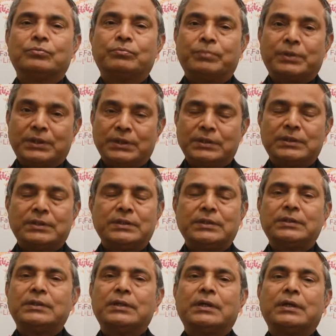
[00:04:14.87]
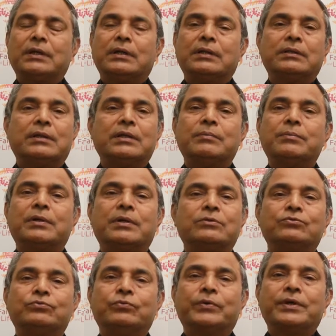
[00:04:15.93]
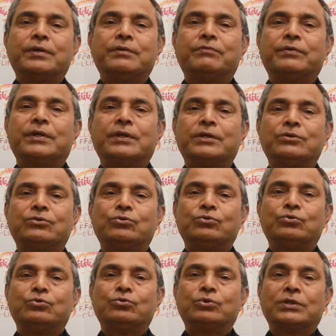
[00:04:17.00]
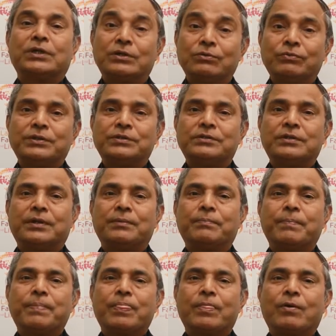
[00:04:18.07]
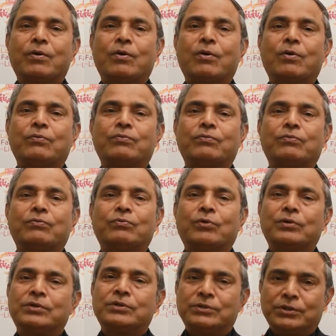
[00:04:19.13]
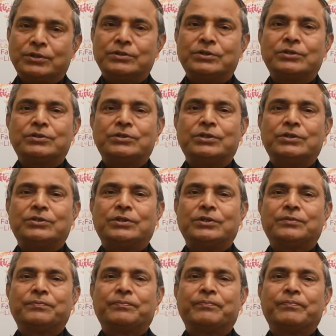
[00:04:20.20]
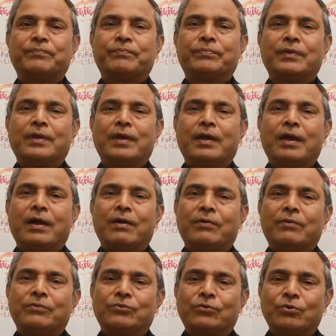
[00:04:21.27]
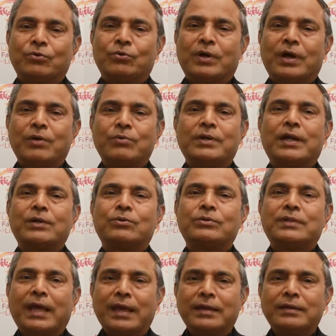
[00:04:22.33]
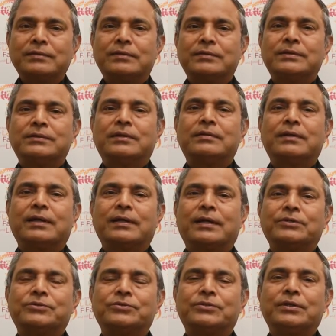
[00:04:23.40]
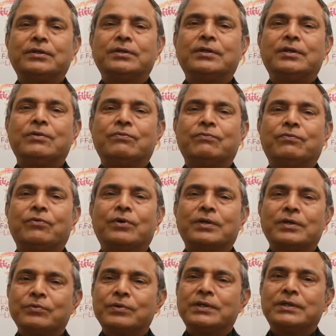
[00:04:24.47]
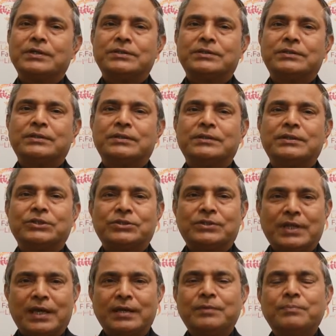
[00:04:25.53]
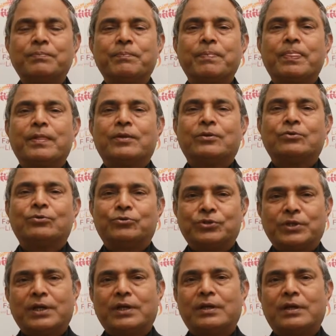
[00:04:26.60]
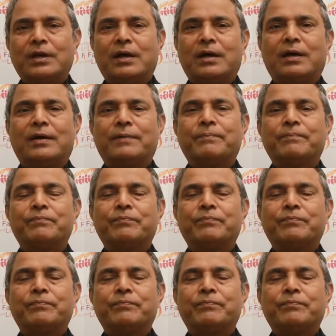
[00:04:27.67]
particularly, then it becomes very difficult to convince them of what the church is teaching. So I would like to thank the dicastery for giving us this time to share our